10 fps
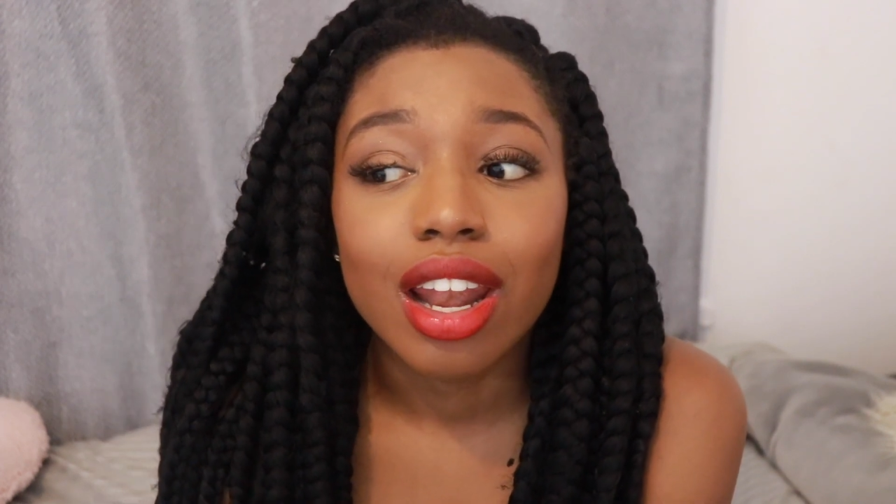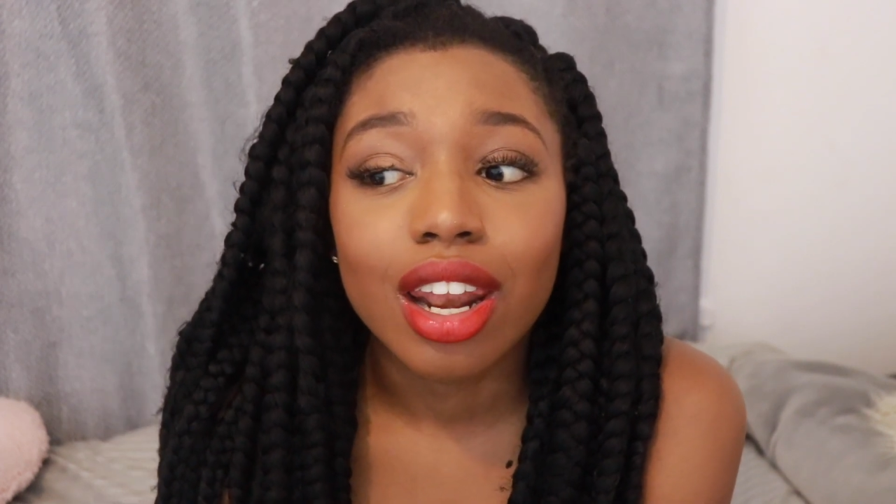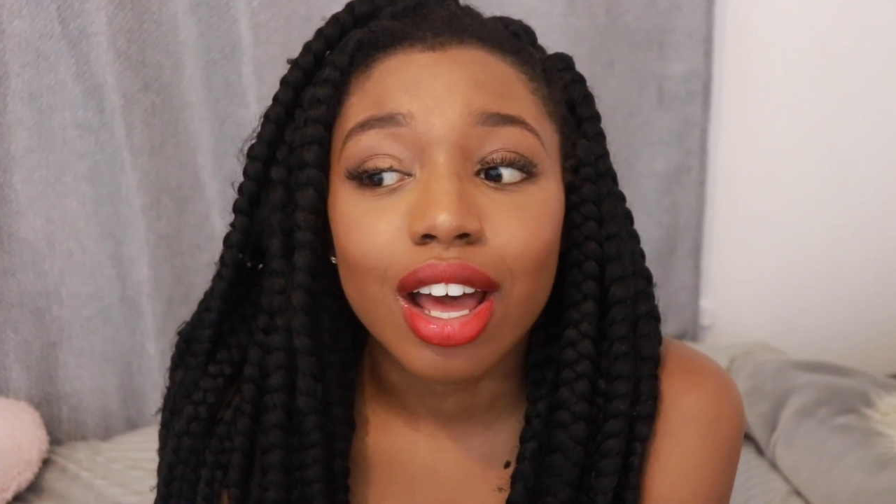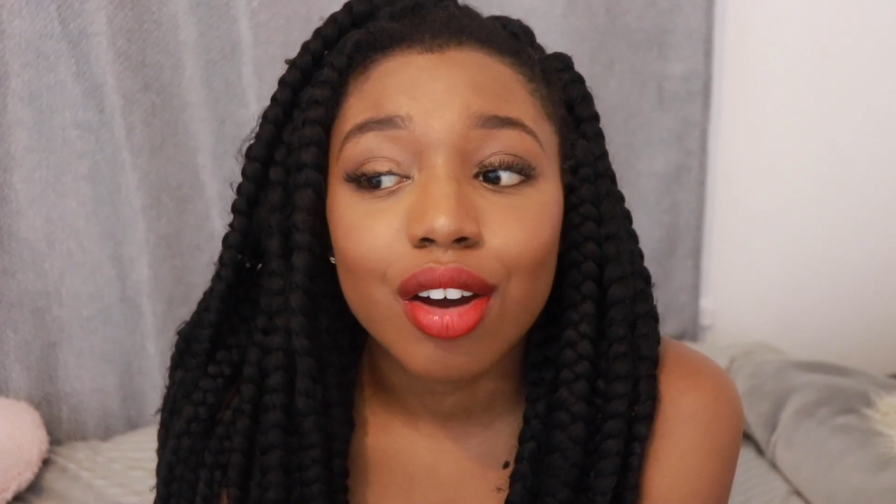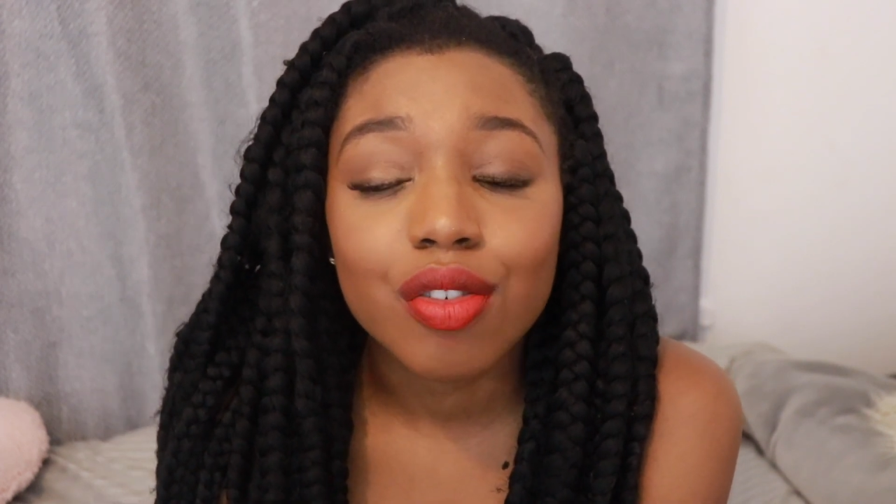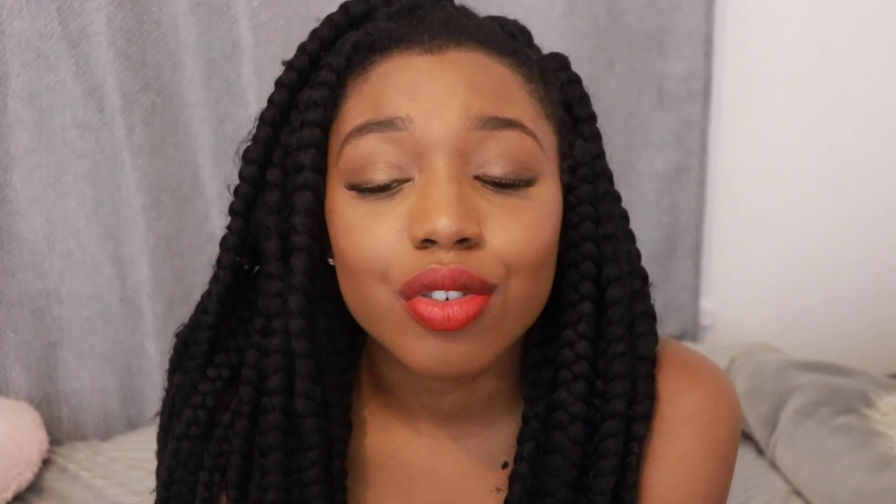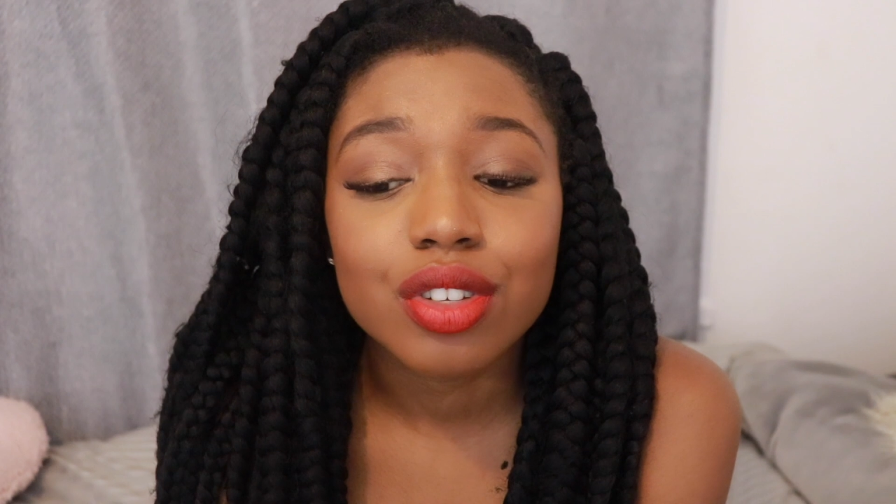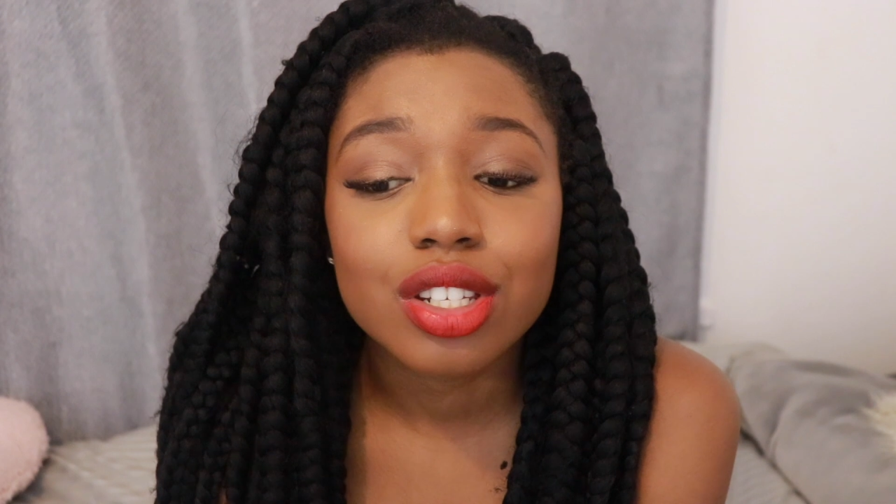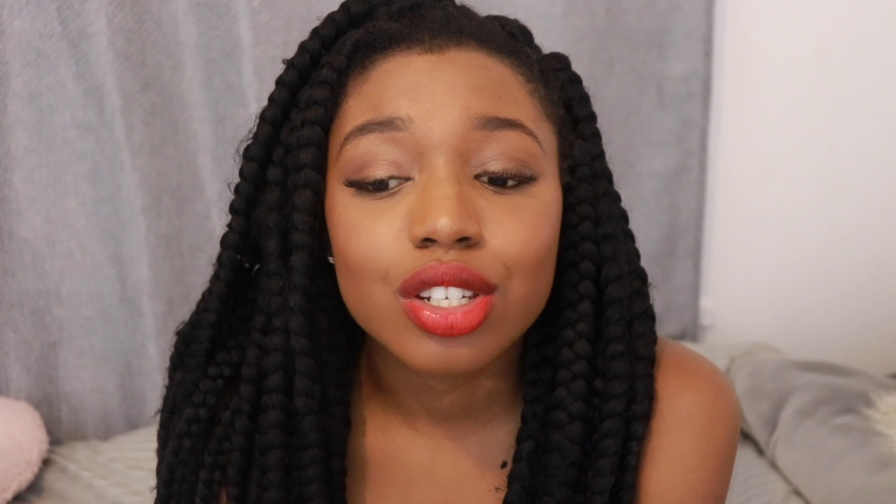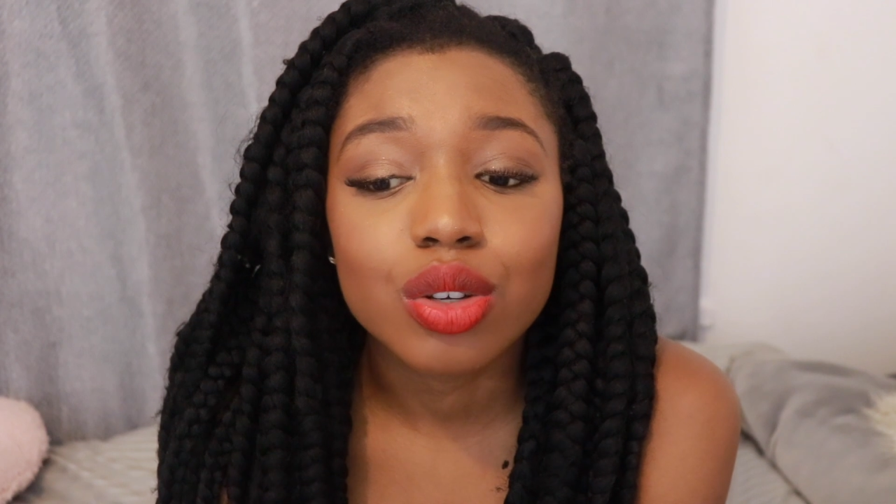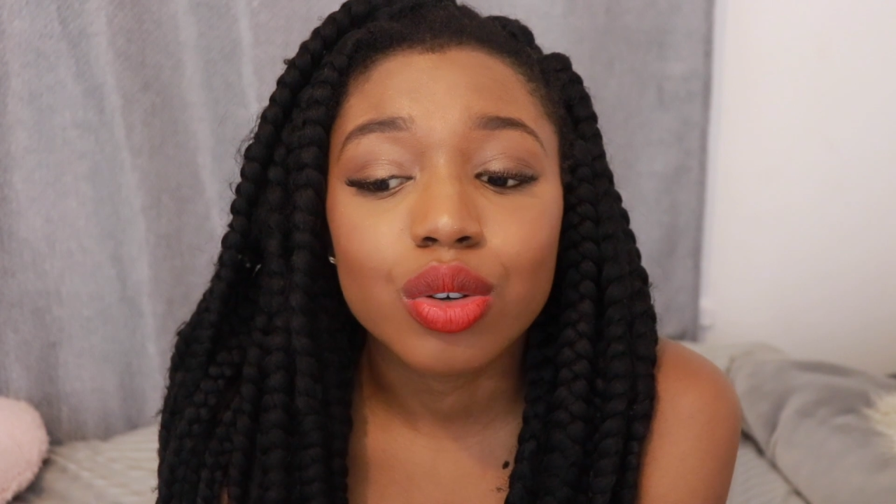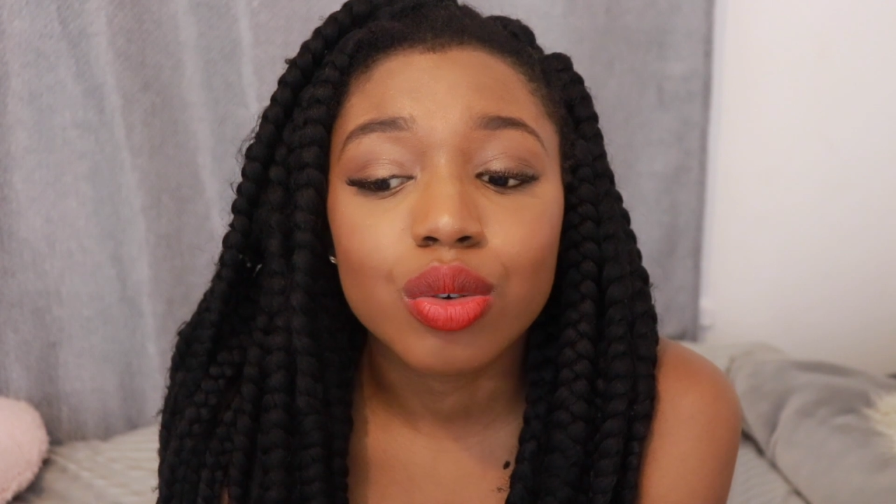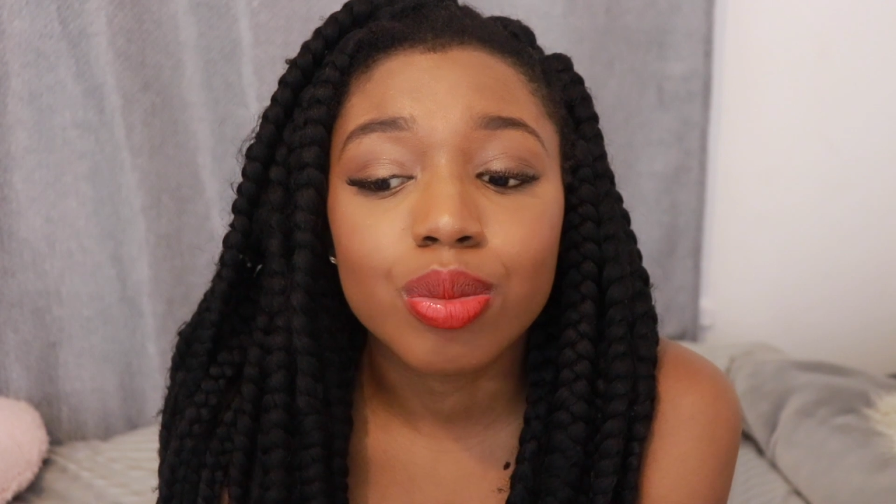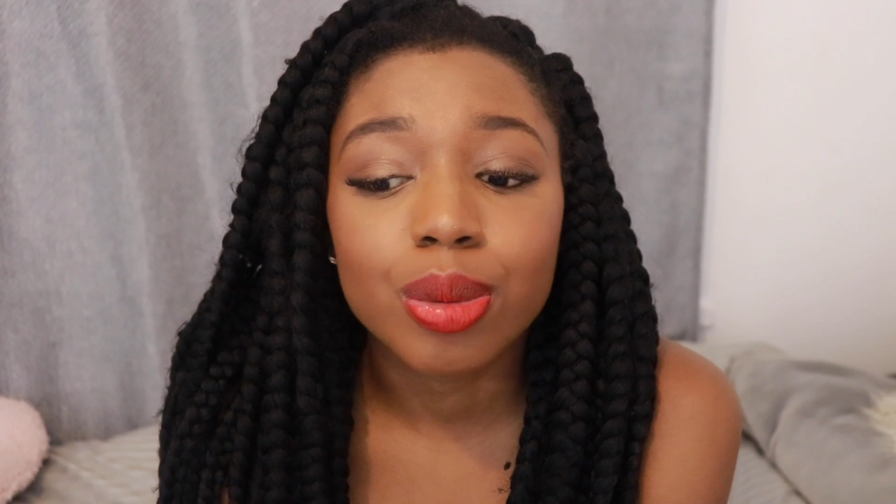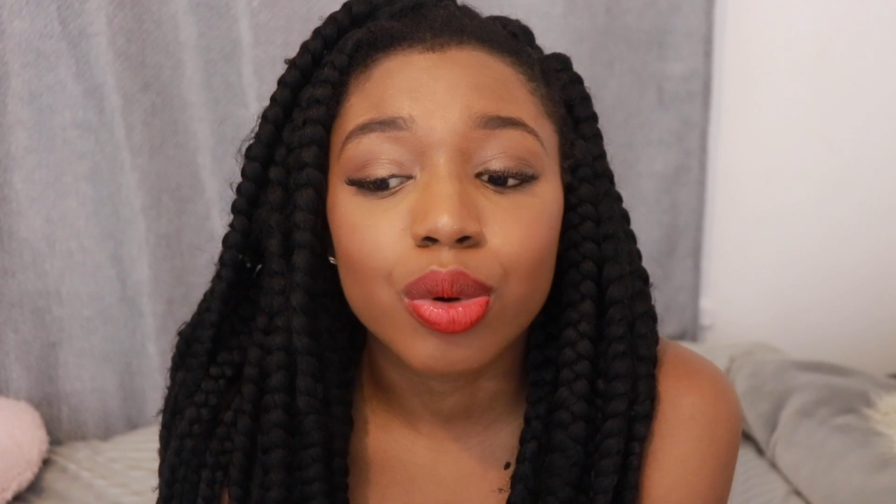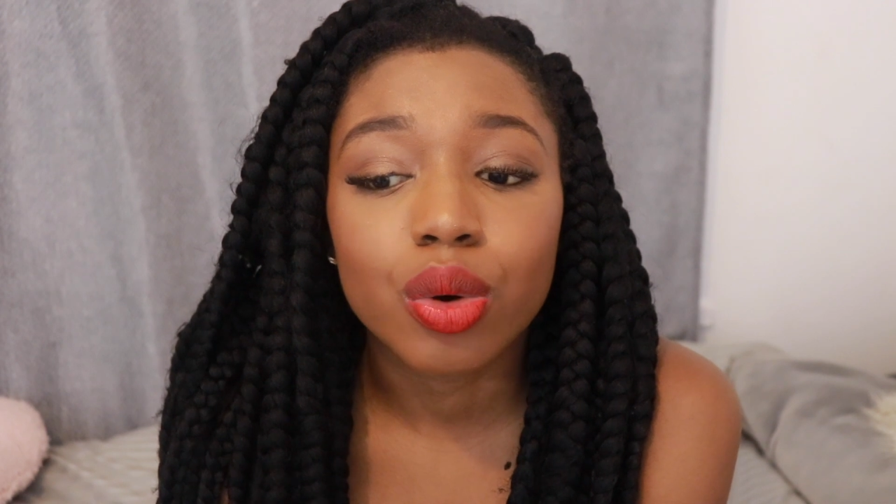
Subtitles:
love to people